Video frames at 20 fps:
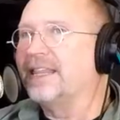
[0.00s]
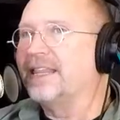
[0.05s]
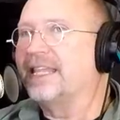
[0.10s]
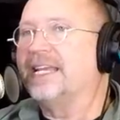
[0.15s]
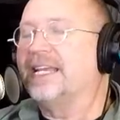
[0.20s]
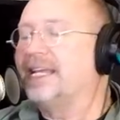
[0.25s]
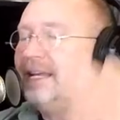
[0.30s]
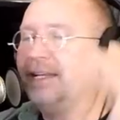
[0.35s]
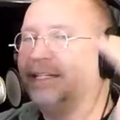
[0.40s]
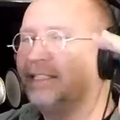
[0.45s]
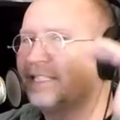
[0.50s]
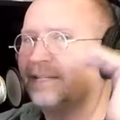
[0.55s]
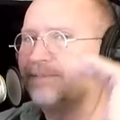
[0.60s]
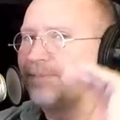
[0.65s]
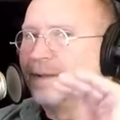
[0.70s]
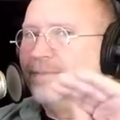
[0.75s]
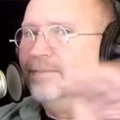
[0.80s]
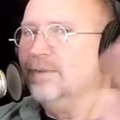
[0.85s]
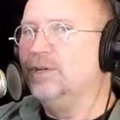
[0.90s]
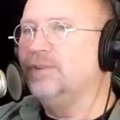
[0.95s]
it. I think he
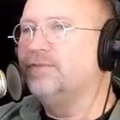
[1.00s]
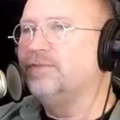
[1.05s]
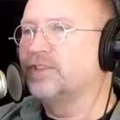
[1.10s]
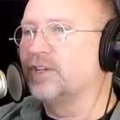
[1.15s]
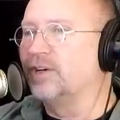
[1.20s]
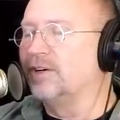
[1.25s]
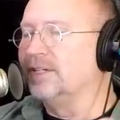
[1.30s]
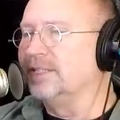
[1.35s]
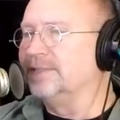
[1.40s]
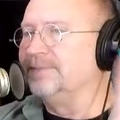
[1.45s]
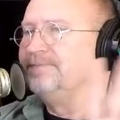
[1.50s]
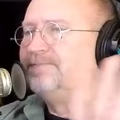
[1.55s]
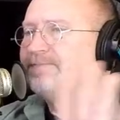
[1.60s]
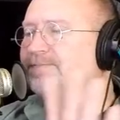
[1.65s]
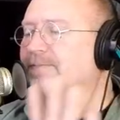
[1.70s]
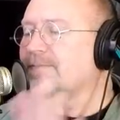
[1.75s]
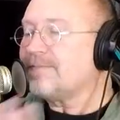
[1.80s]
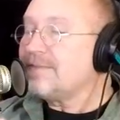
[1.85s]
simply moves on.